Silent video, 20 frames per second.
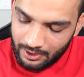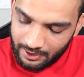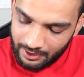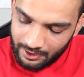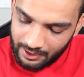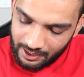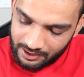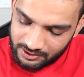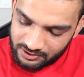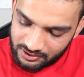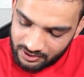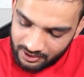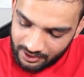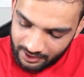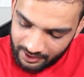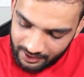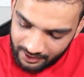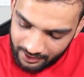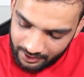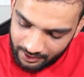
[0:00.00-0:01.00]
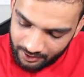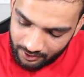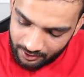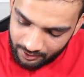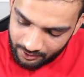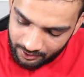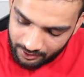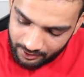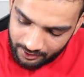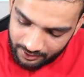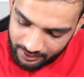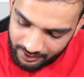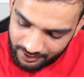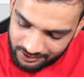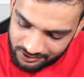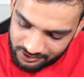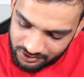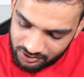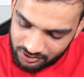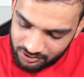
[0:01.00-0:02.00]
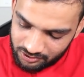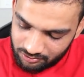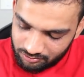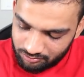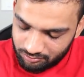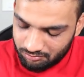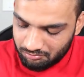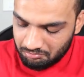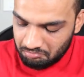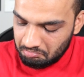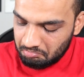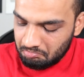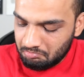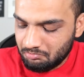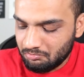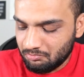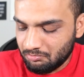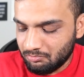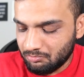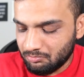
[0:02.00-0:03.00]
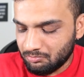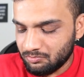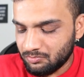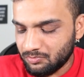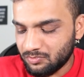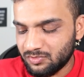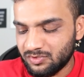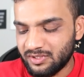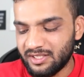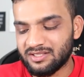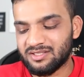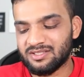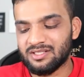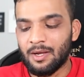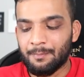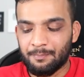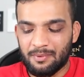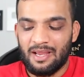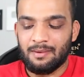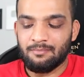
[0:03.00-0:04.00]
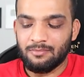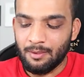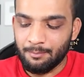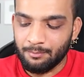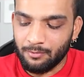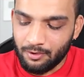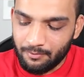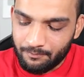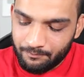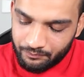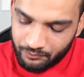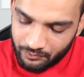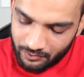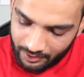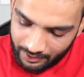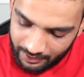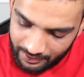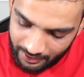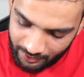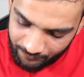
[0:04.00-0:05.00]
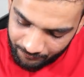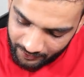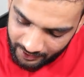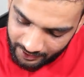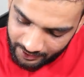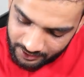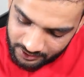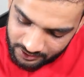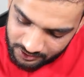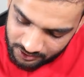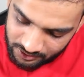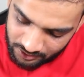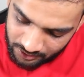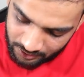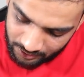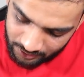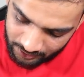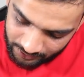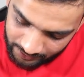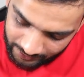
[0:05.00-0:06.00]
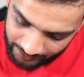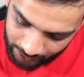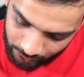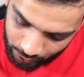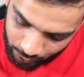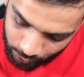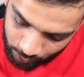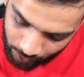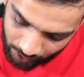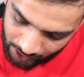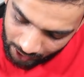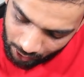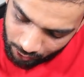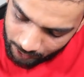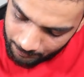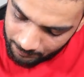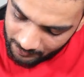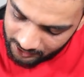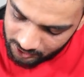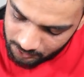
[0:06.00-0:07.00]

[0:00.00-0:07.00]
I'll ask, hey, is this a prime number? If it is, can you do a counter ++?